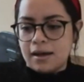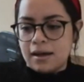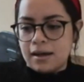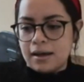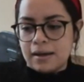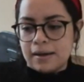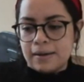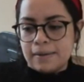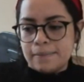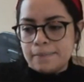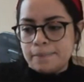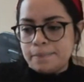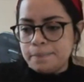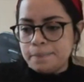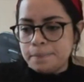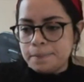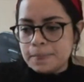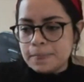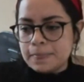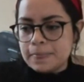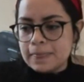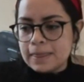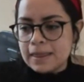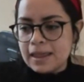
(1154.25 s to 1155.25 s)
Um,
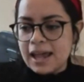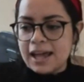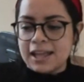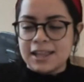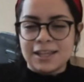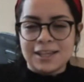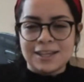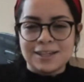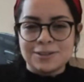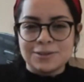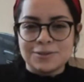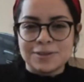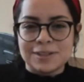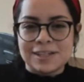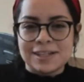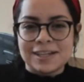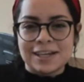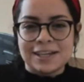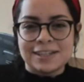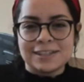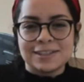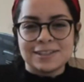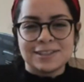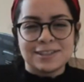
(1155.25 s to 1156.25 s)
I think it's really
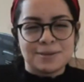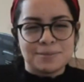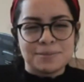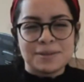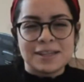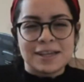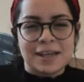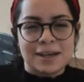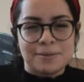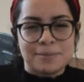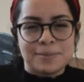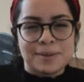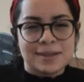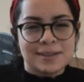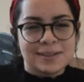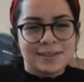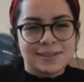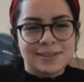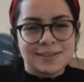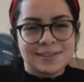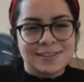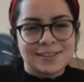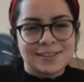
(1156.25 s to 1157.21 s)
nice and something I miss.